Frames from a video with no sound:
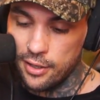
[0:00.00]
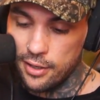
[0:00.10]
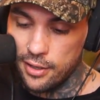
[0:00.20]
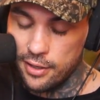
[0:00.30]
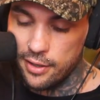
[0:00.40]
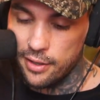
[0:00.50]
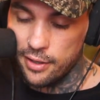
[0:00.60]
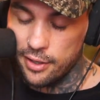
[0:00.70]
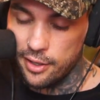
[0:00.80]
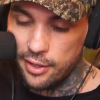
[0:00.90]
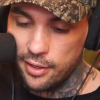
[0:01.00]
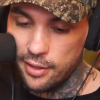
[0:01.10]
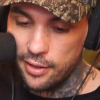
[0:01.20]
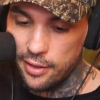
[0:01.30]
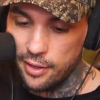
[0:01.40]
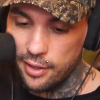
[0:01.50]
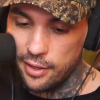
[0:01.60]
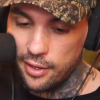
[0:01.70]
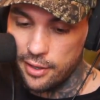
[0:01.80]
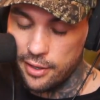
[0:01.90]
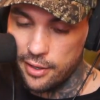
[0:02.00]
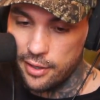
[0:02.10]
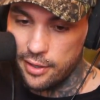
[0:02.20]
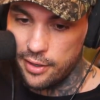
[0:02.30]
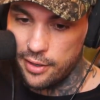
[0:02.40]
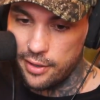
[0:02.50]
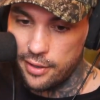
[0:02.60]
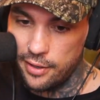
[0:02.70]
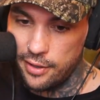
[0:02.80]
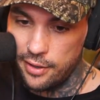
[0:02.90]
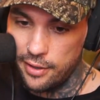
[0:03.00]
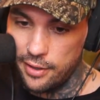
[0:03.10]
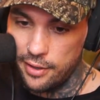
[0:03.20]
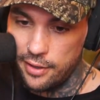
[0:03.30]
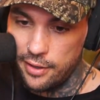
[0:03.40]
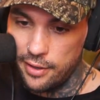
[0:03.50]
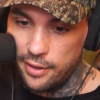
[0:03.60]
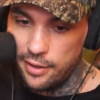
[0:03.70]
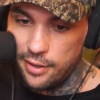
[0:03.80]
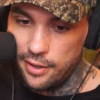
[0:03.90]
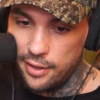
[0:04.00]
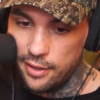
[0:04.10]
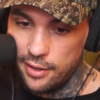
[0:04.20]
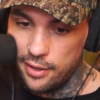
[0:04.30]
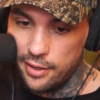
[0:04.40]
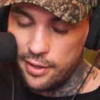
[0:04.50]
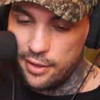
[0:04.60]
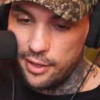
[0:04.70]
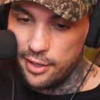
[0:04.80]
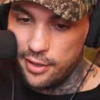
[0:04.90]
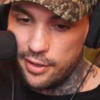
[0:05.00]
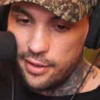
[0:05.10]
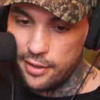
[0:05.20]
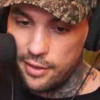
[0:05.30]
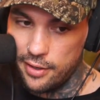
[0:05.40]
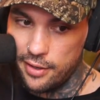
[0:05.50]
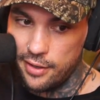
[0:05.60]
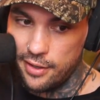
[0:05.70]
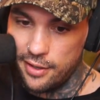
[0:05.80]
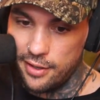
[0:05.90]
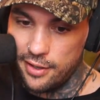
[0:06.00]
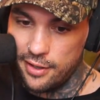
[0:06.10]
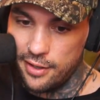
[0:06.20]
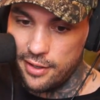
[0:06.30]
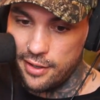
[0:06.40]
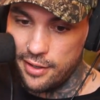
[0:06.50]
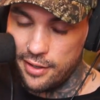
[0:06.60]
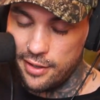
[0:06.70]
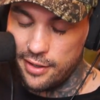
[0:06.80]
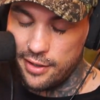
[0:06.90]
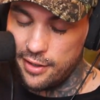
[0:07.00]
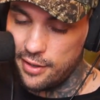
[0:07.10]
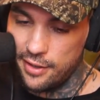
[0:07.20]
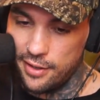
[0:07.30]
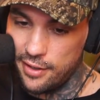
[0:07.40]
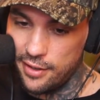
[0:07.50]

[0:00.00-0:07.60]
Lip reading: [no speech]